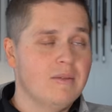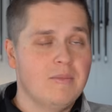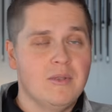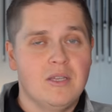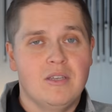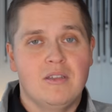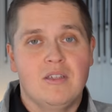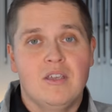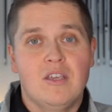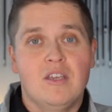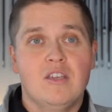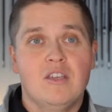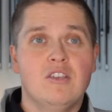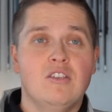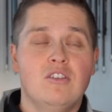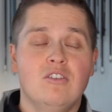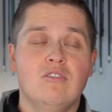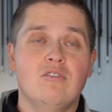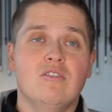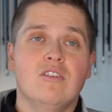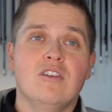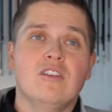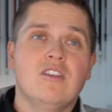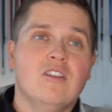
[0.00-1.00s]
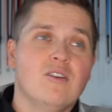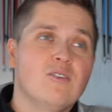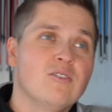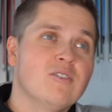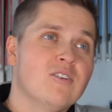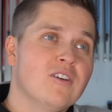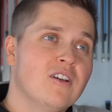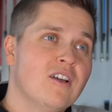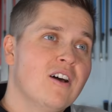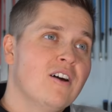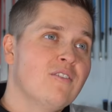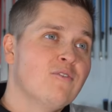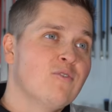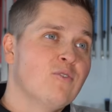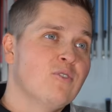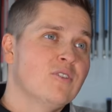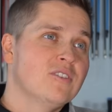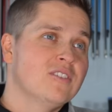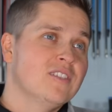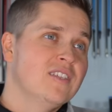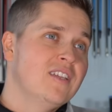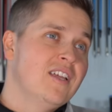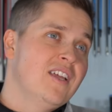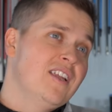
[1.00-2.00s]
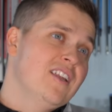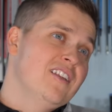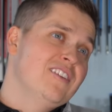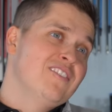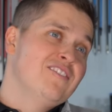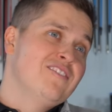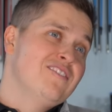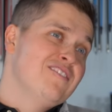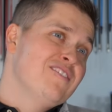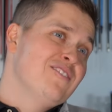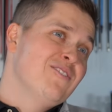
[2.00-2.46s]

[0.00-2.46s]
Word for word: I mean, you could go to a golf course and hit it